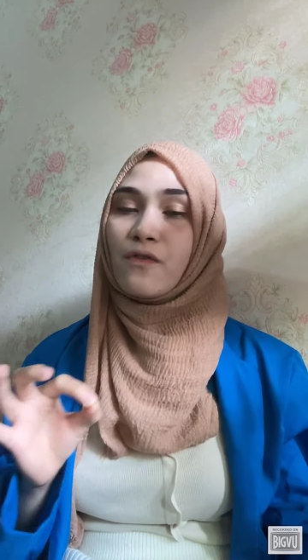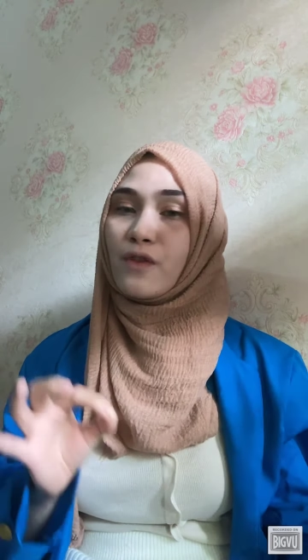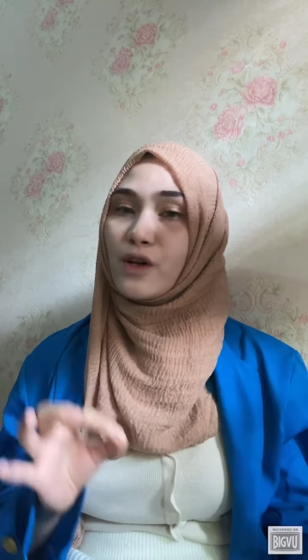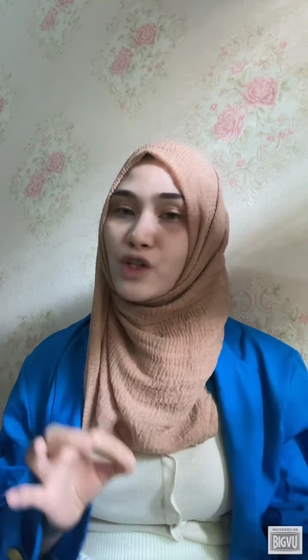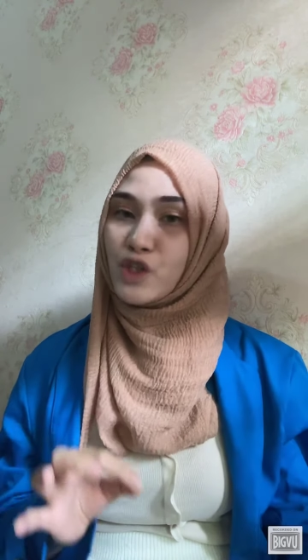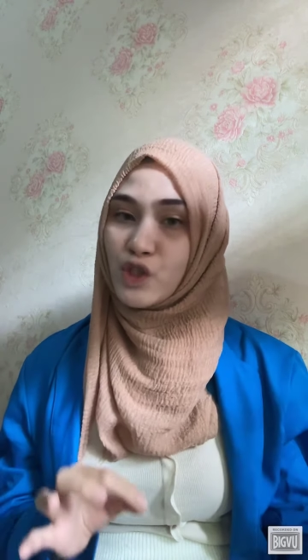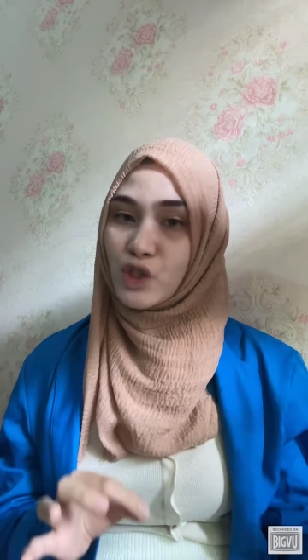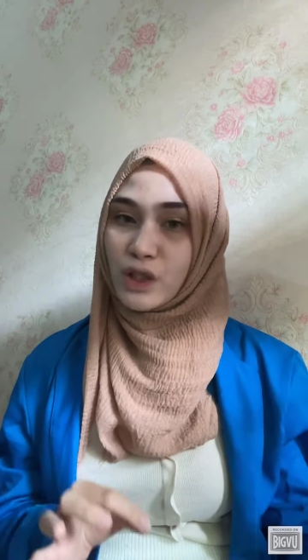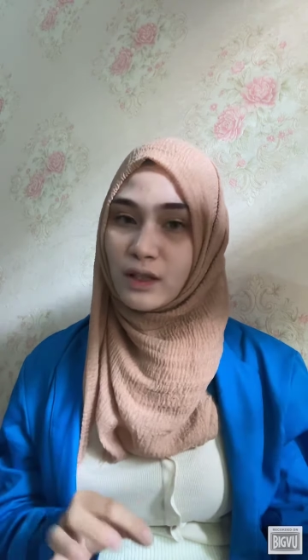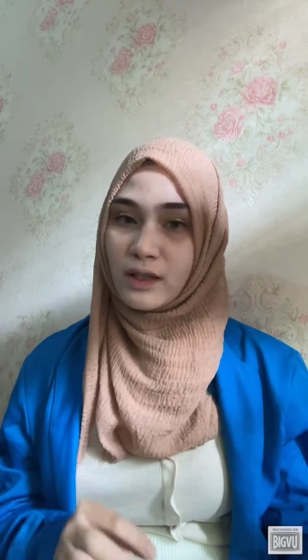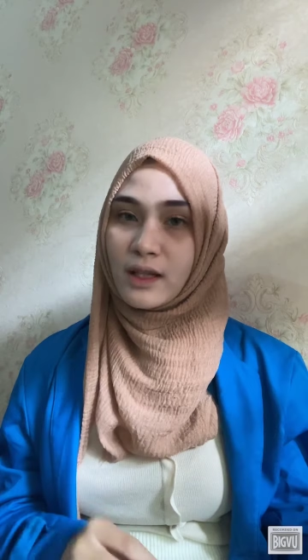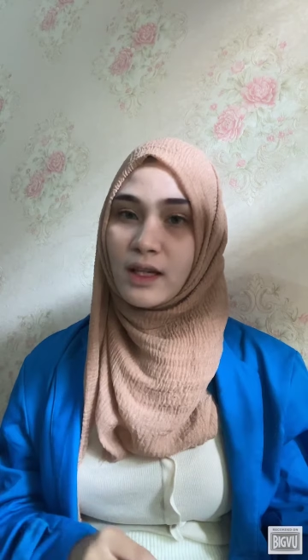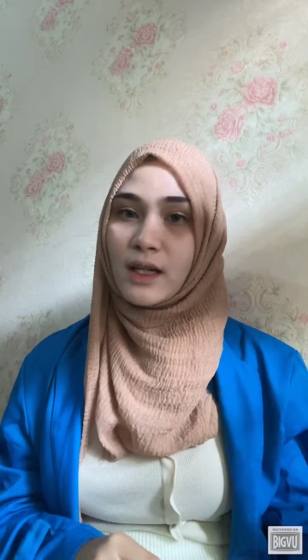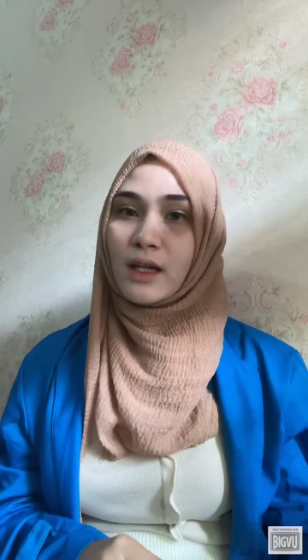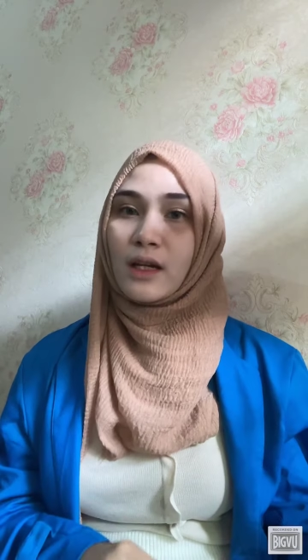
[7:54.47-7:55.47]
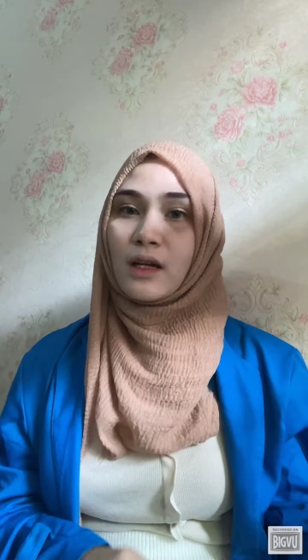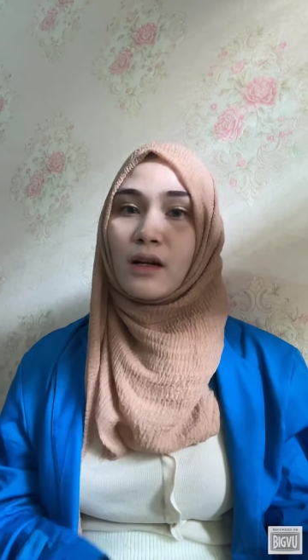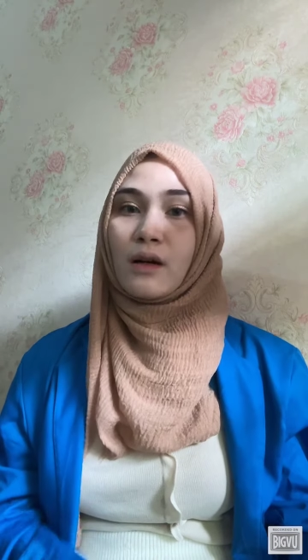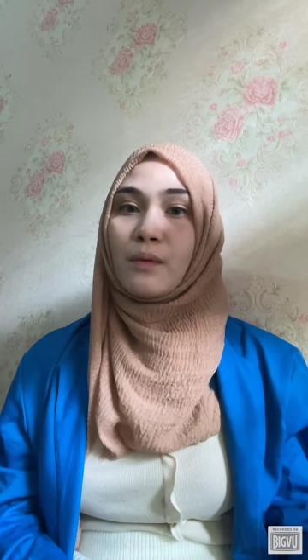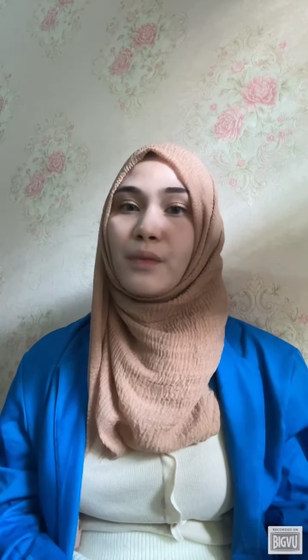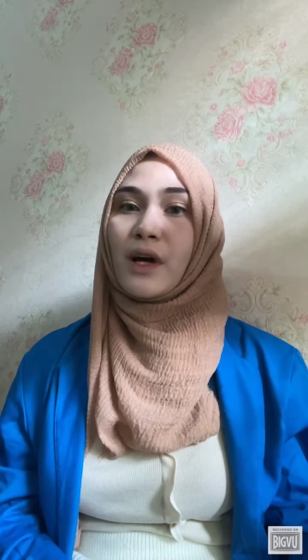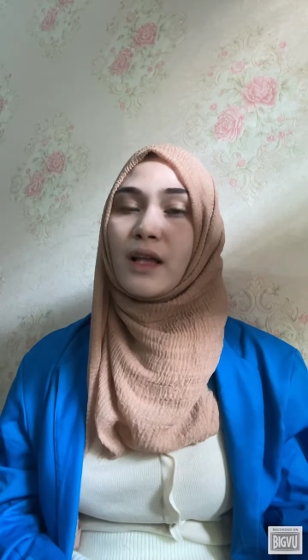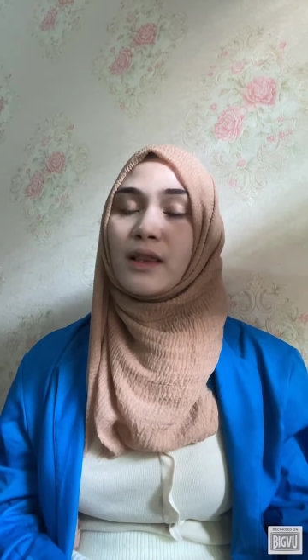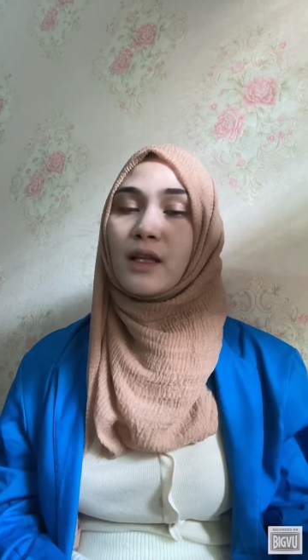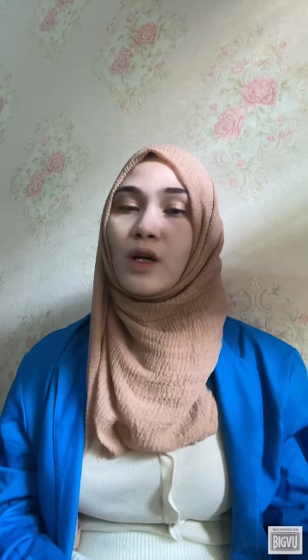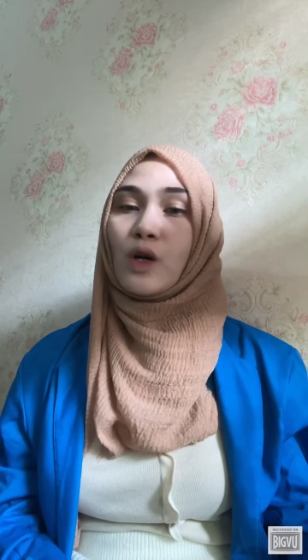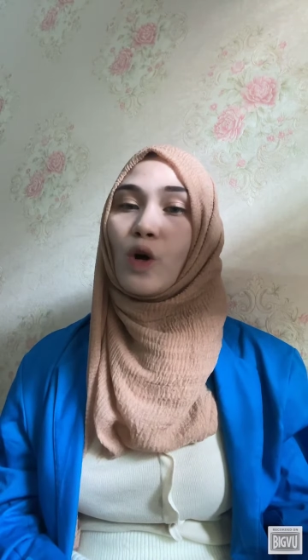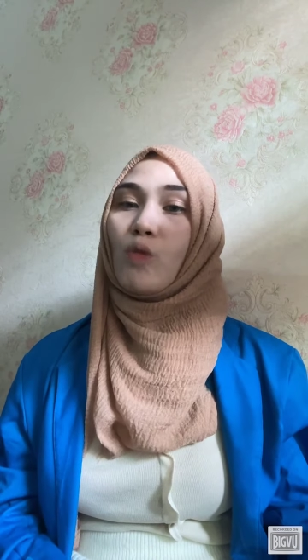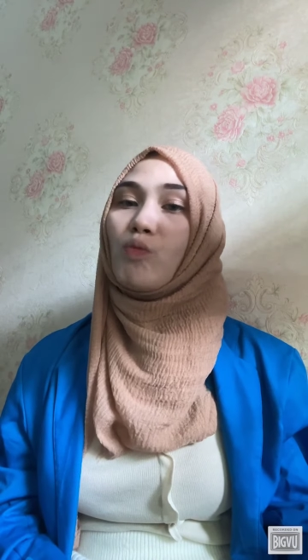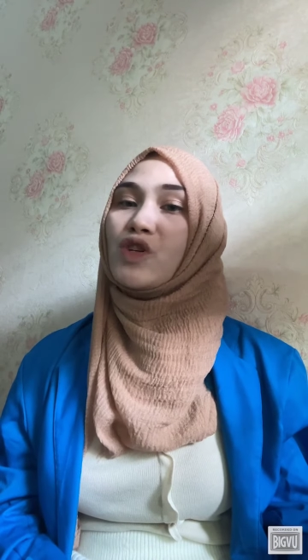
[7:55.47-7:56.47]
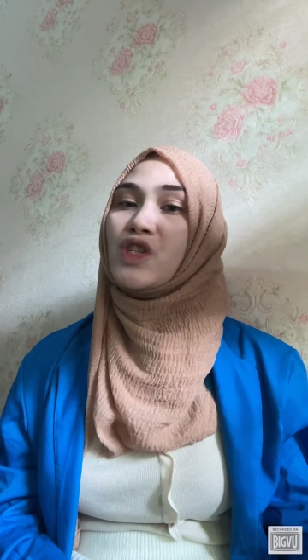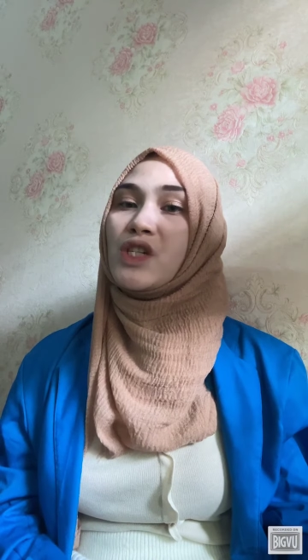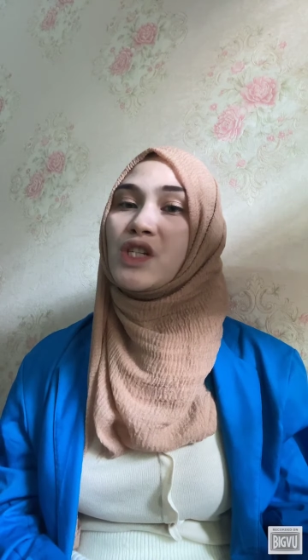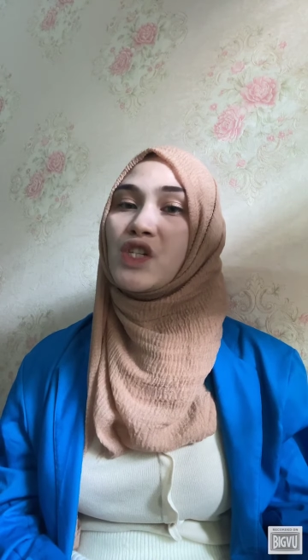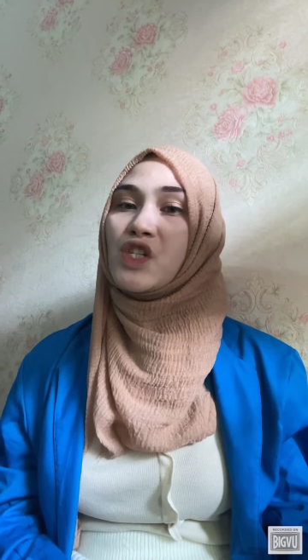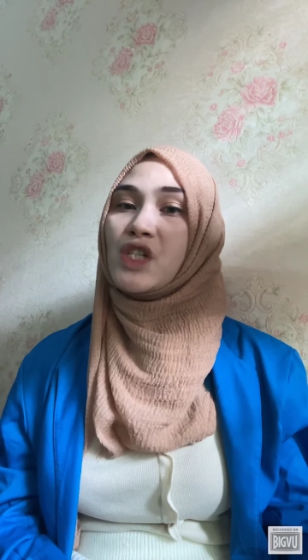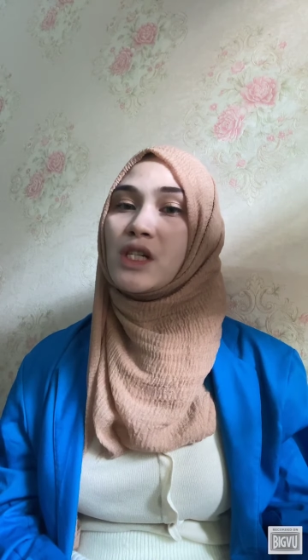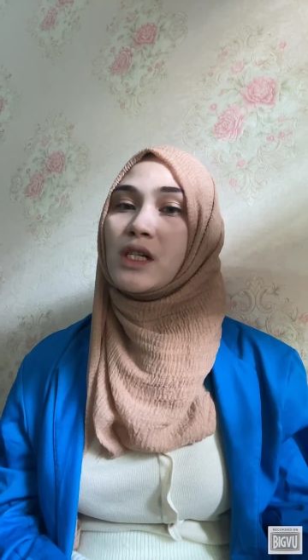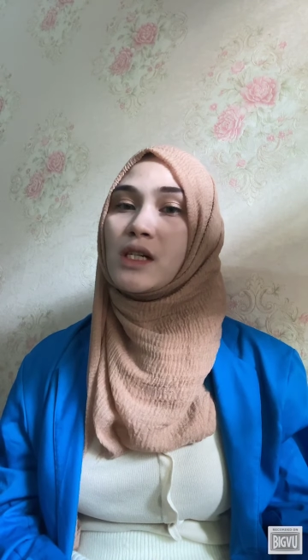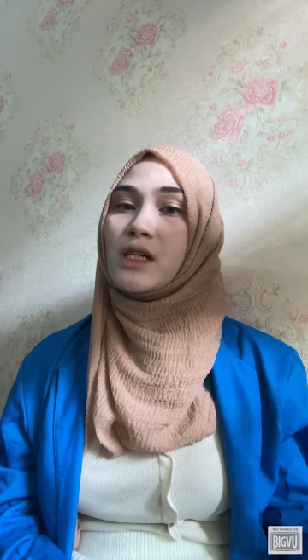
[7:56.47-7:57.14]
function, but the composition